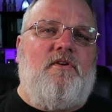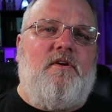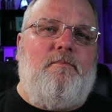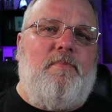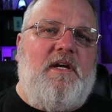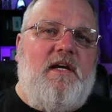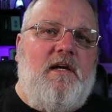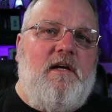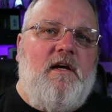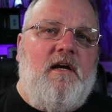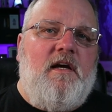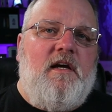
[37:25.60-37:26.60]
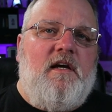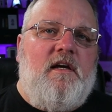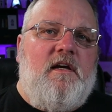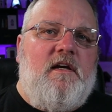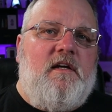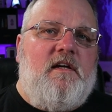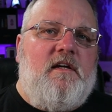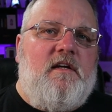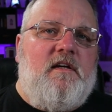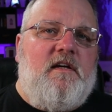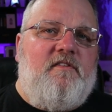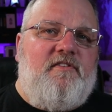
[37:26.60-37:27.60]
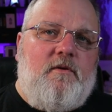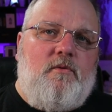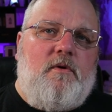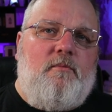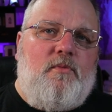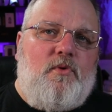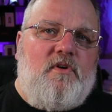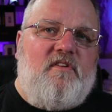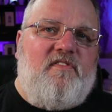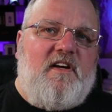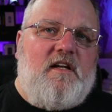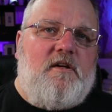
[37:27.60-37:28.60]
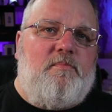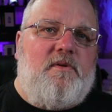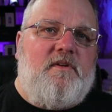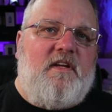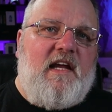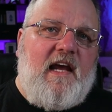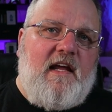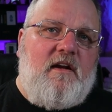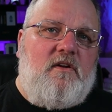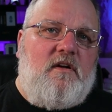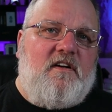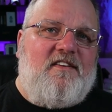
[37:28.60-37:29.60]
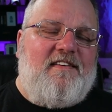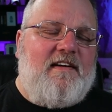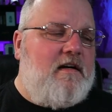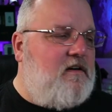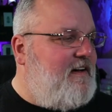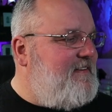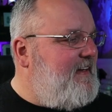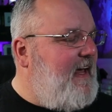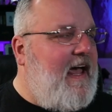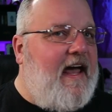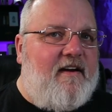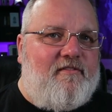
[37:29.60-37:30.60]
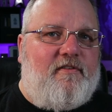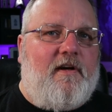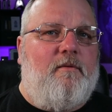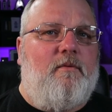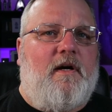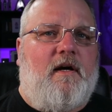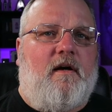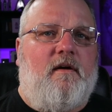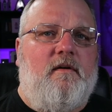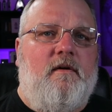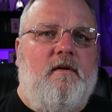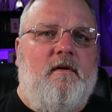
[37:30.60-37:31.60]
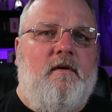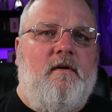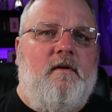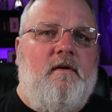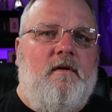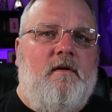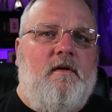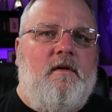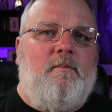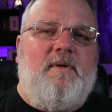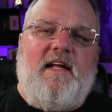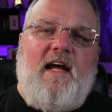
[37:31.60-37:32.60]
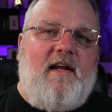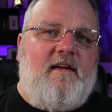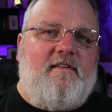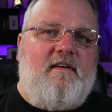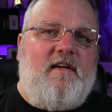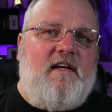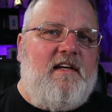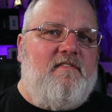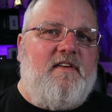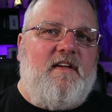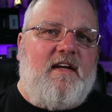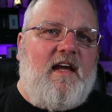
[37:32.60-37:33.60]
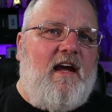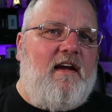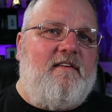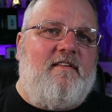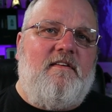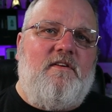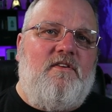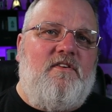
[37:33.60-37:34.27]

could be if it were more available than analog cigarettes everywhere. But that isn't even the case in New